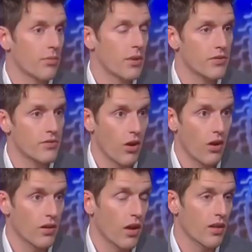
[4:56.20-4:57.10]
everybody's
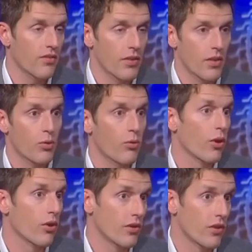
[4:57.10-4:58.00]
song and not giving them a
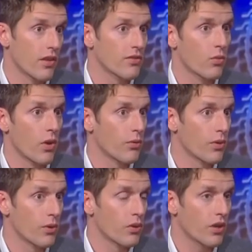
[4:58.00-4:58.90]
royalty. That's the way
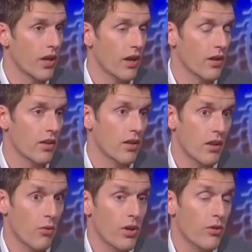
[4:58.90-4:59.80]
we look at it.
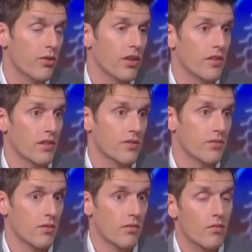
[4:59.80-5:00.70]
And we don't think
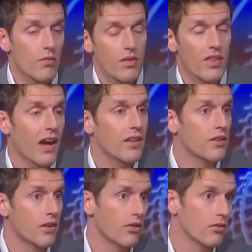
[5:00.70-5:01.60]
that's the
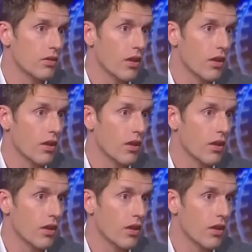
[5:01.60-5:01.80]
ideal.